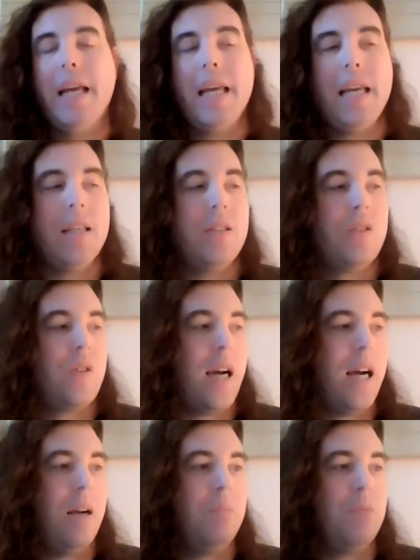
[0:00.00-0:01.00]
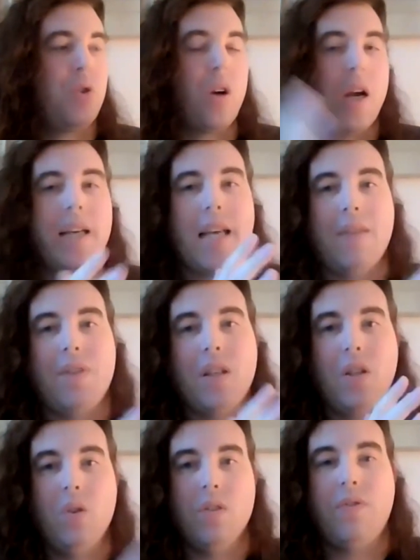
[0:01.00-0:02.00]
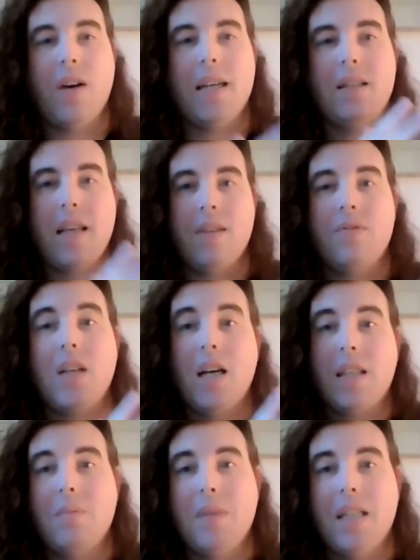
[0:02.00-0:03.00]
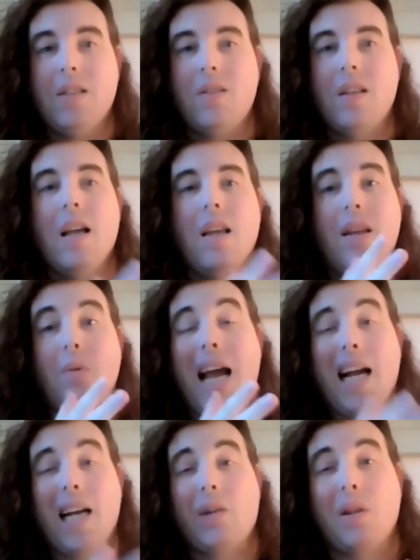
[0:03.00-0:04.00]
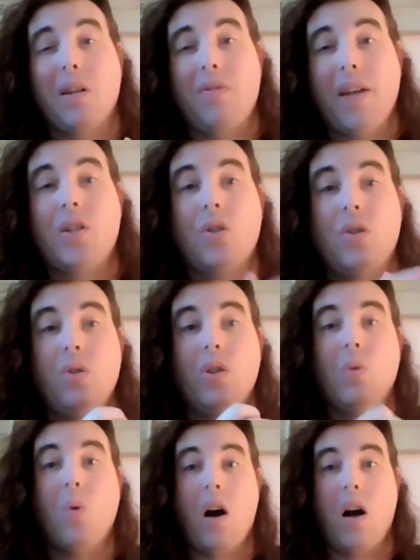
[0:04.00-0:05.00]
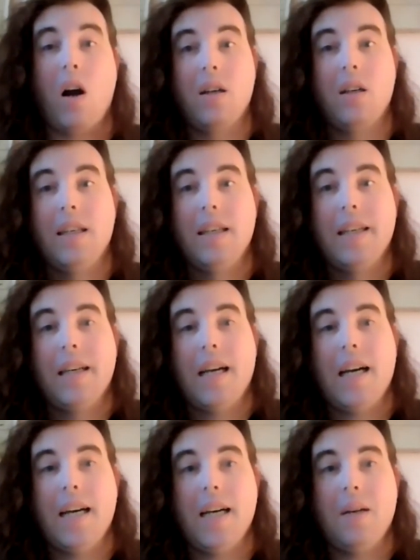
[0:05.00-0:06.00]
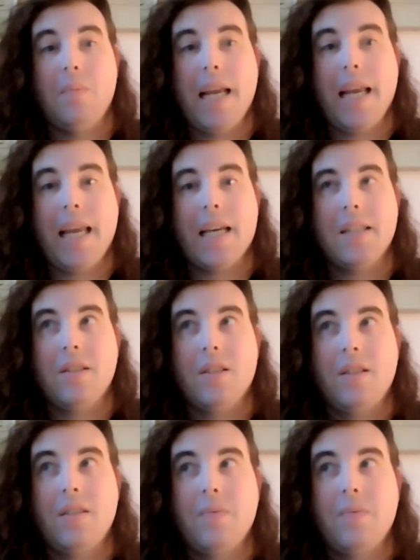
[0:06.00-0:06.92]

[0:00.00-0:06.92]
Is trying to have a unified set of documents that accurately reflect who you are. And